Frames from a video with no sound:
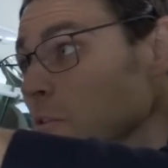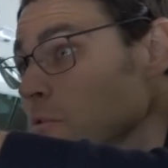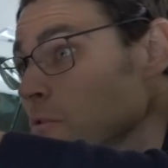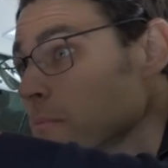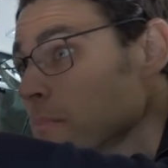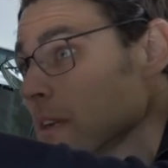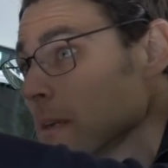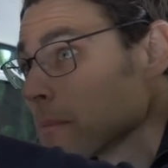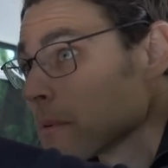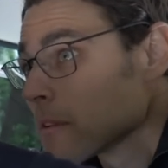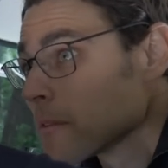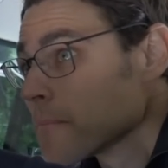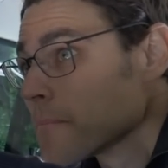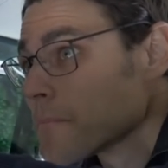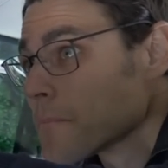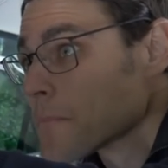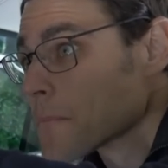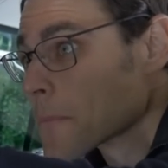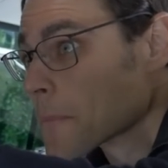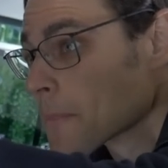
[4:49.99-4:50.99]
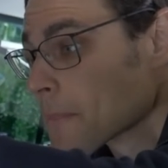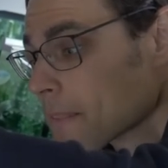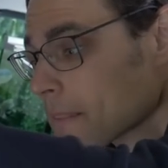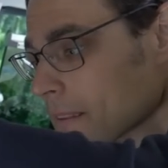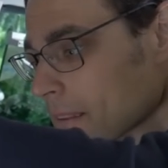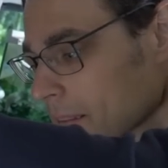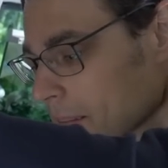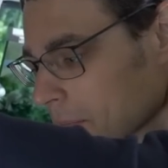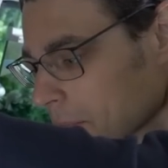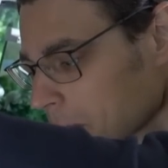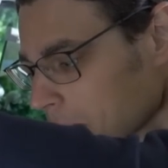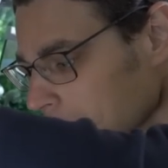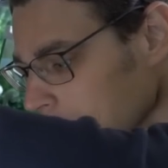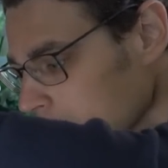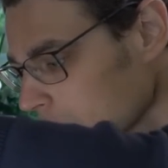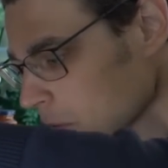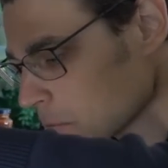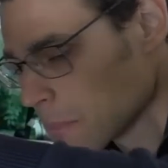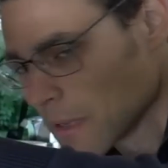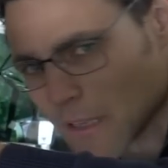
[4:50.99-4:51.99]
in two people,
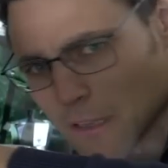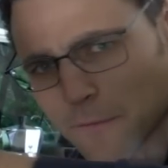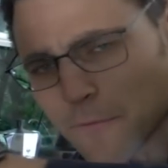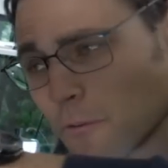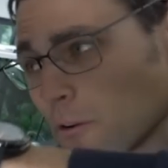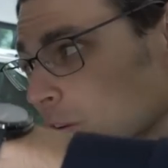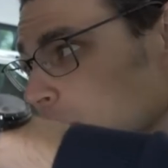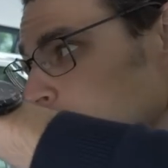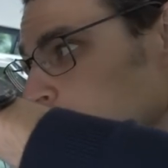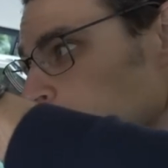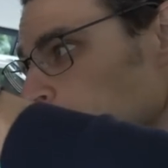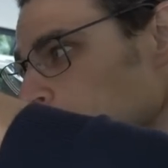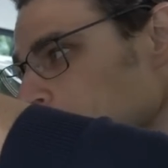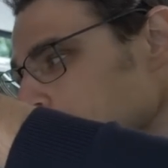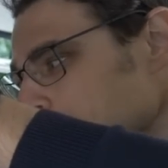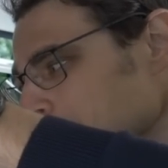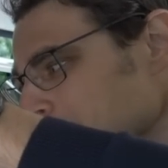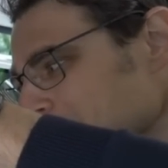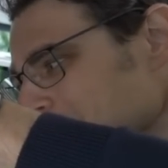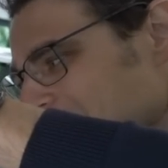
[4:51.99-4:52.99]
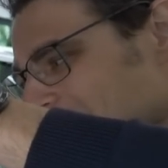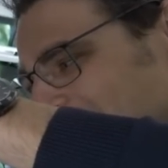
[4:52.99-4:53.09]
it's split it for two people.